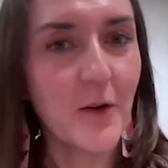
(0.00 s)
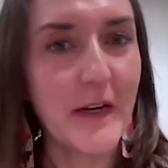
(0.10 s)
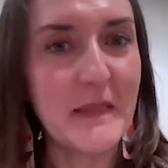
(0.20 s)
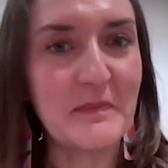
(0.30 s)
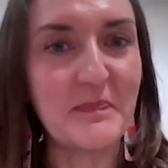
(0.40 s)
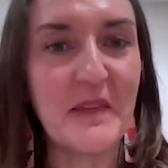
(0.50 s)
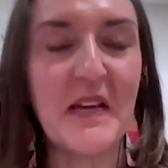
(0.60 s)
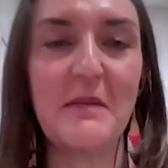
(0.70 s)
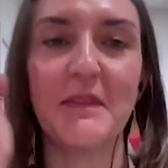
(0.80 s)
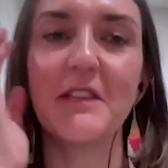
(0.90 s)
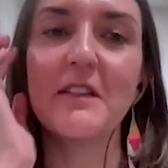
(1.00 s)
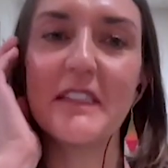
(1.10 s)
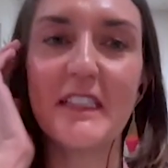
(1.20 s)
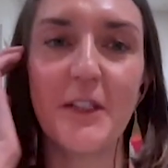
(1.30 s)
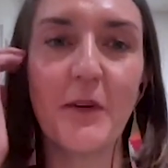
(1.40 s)
Great.
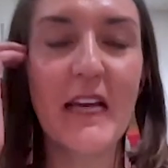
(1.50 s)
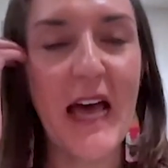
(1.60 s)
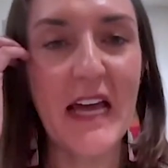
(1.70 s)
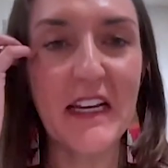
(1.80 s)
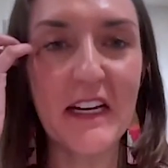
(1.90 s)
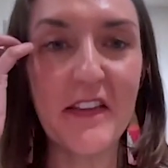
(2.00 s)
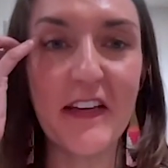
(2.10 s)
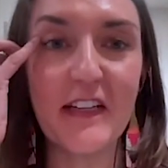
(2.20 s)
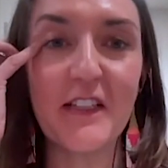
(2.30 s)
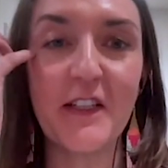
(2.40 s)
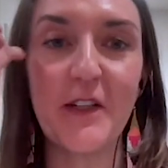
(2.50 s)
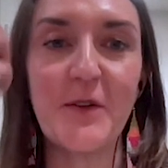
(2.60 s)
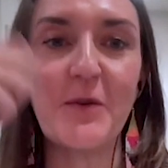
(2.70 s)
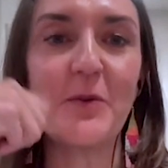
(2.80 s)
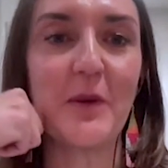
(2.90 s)
Tulsi, do you want to add anything
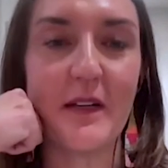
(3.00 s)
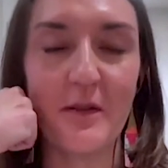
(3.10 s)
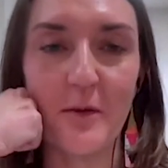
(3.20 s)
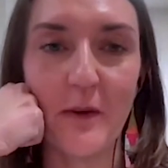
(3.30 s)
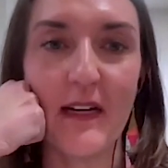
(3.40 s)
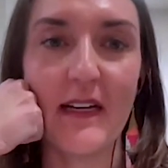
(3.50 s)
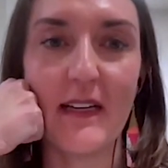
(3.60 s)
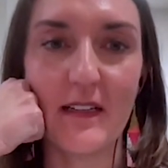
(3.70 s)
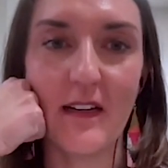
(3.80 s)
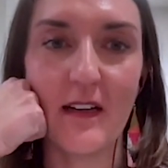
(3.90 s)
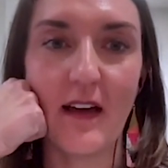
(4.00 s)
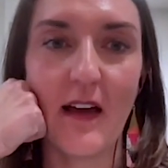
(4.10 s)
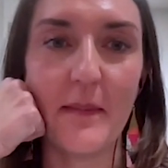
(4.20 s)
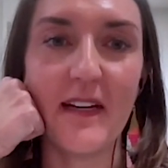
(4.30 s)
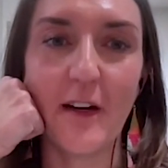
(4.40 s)
to what Raena and
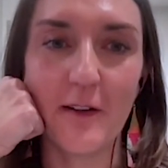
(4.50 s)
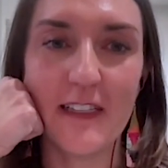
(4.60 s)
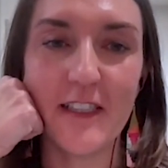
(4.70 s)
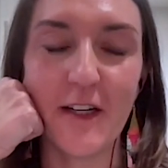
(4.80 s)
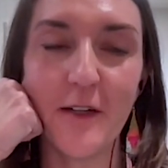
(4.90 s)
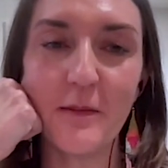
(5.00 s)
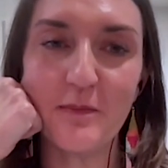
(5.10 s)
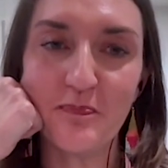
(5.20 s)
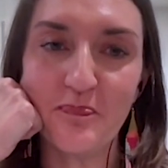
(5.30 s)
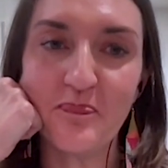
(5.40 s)
Imani already shared?